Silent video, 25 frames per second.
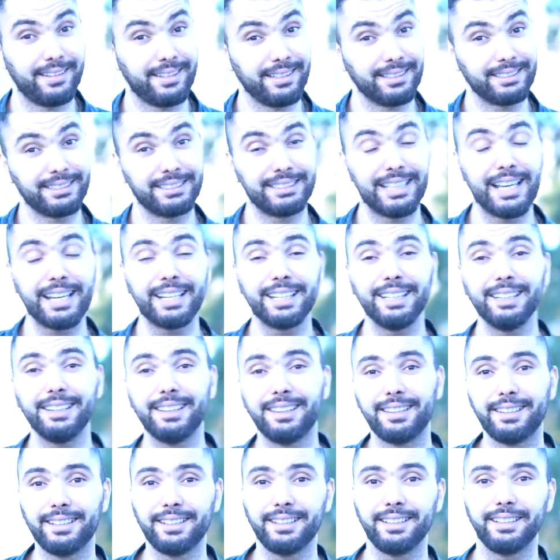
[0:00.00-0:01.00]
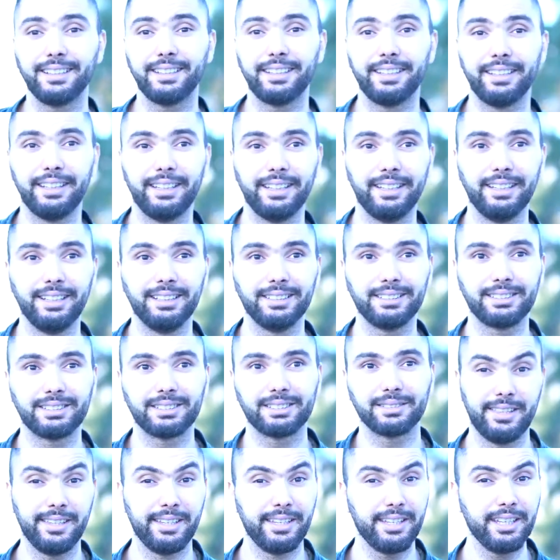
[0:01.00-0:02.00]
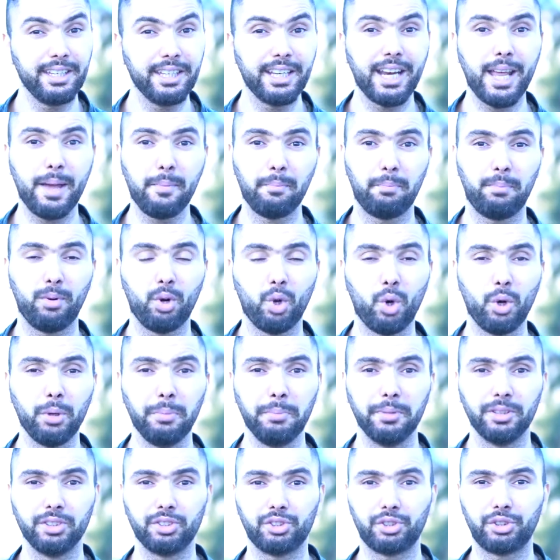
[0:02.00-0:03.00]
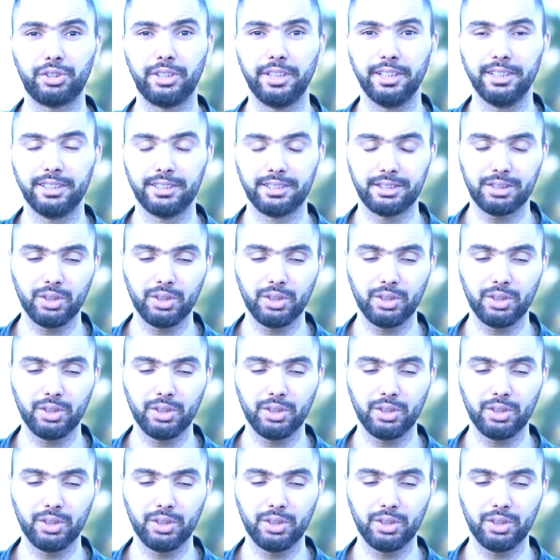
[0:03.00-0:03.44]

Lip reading: The second thing is the unemployment rate.